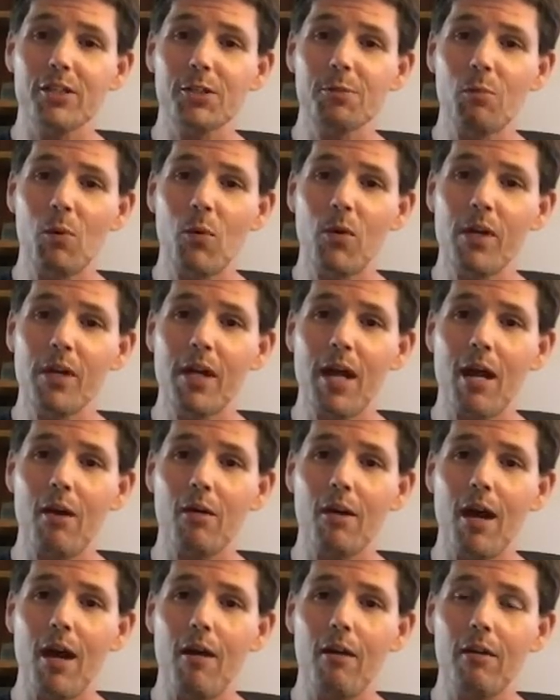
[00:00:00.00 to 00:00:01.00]
morning.
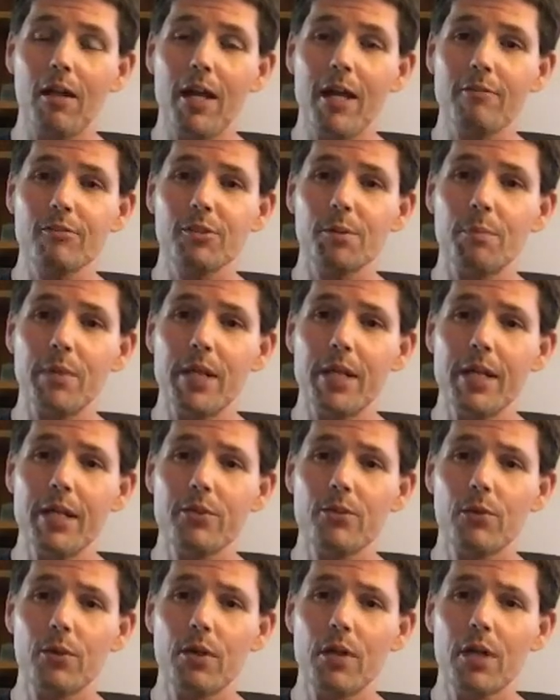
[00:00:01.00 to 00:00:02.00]
I'll have some
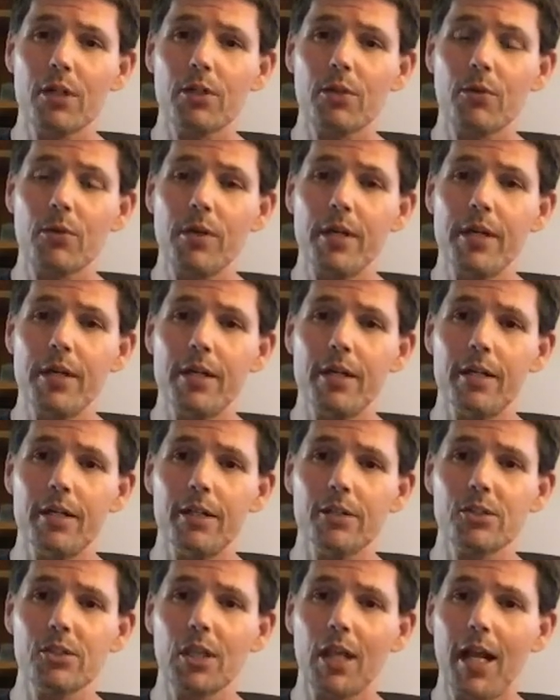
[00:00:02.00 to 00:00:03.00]
introductory
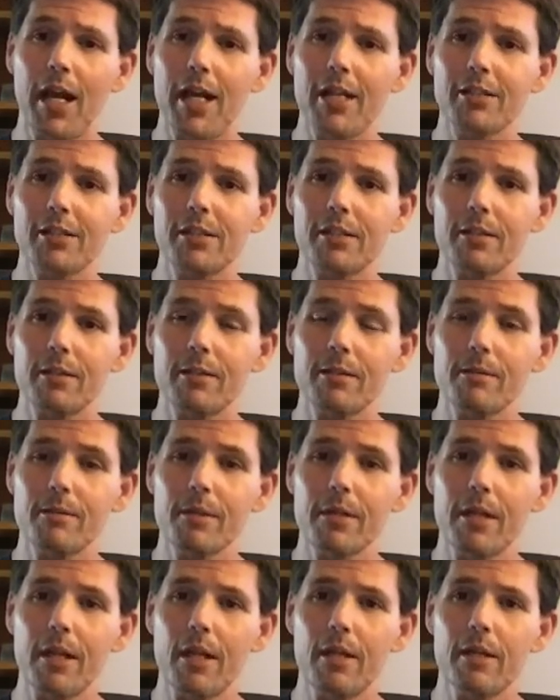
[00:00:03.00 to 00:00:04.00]
slides to
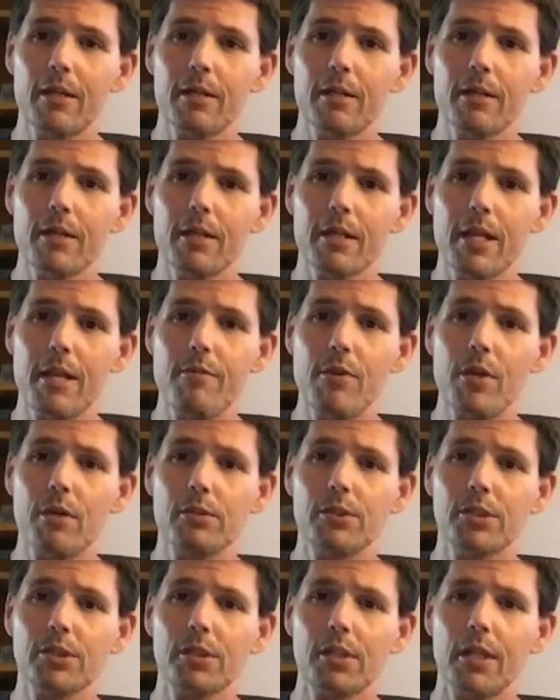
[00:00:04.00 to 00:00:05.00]
give you
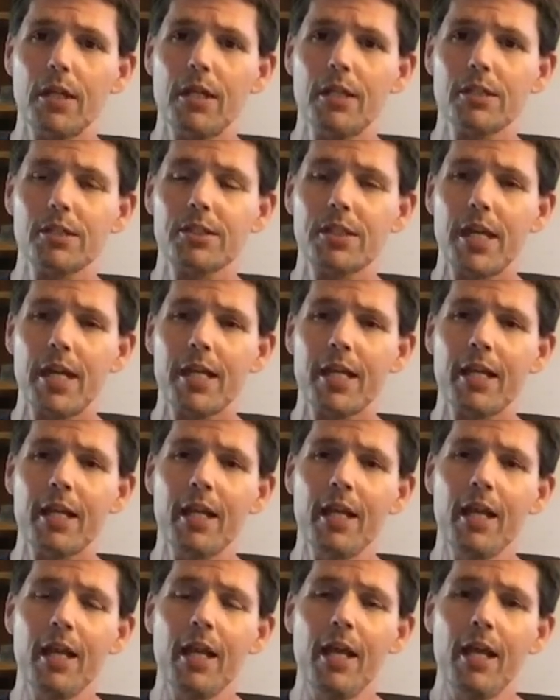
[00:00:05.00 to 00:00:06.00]
just in a second.
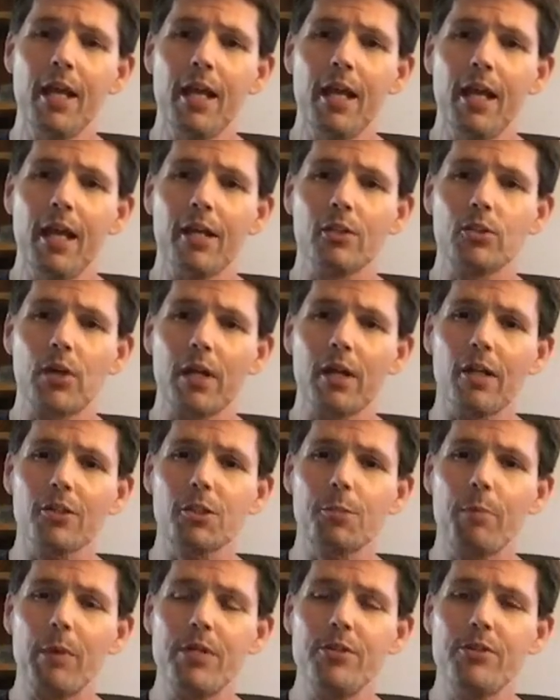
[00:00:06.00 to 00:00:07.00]
I try not to spend